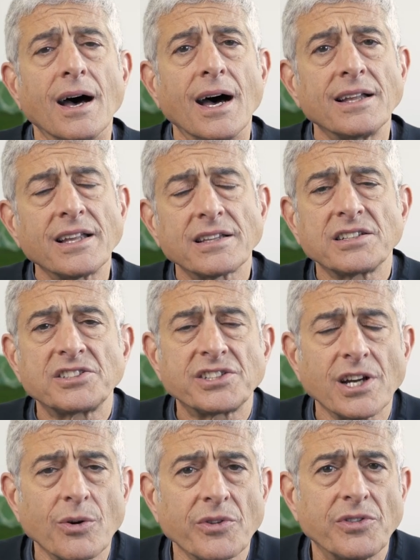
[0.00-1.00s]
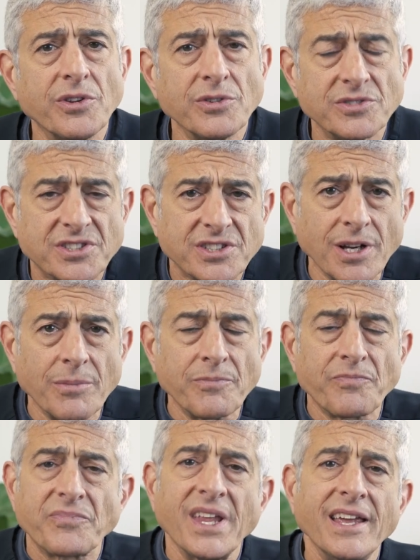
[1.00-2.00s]
I'd like to share with you
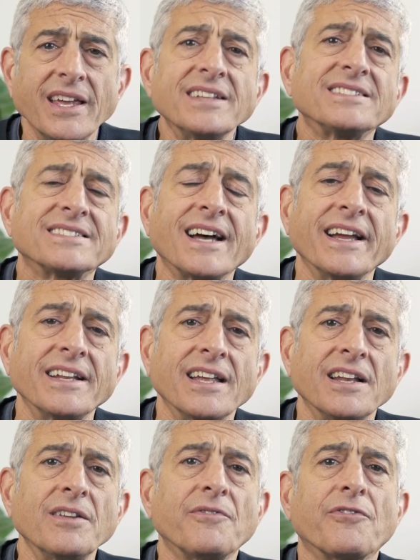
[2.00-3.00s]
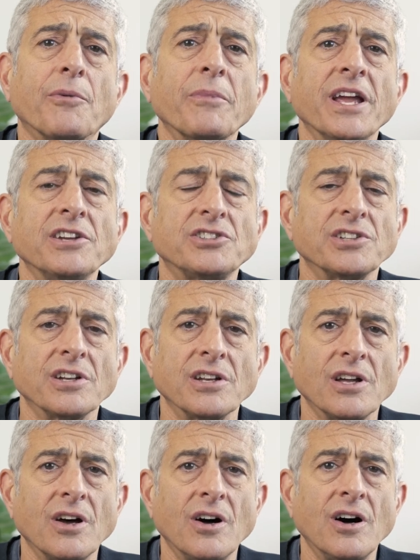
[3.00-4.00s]
some insight and
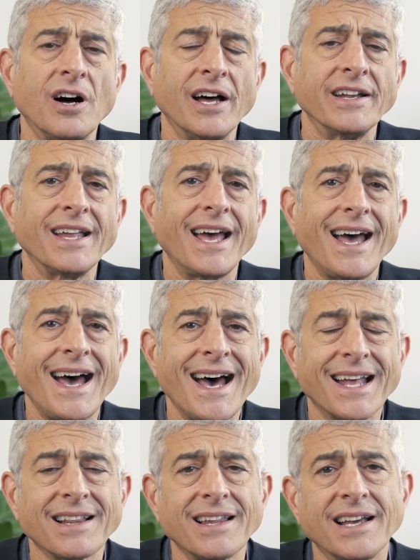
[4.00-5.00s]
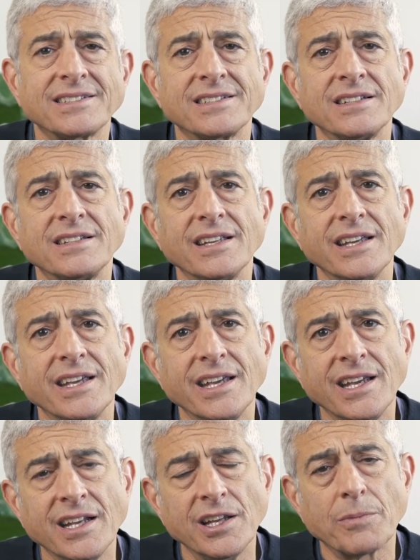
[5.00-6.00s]
information on adolescent
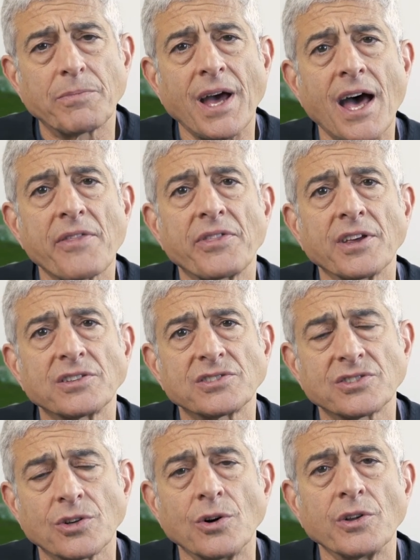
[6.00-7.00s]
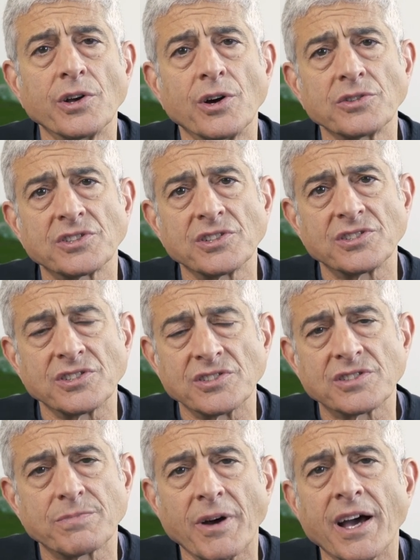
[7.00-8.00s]
idiopathic scoliosis and
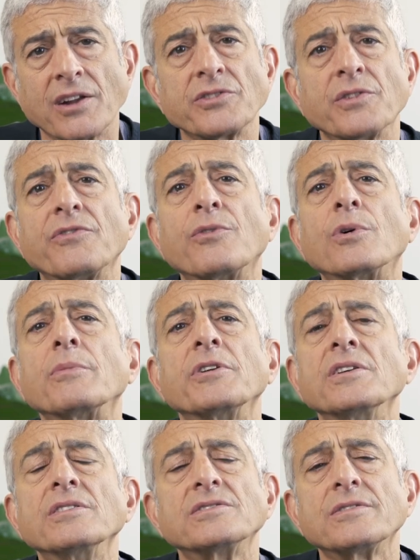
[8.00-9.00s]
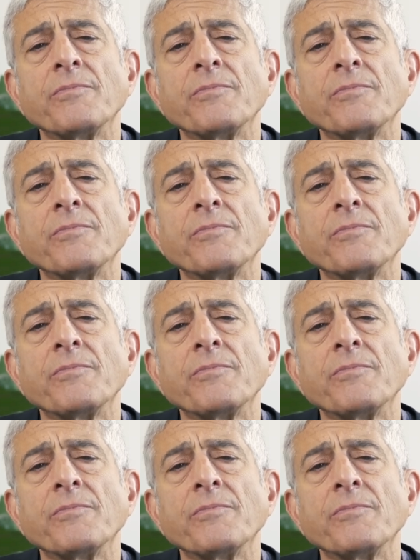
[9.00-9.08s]
spinal deformities.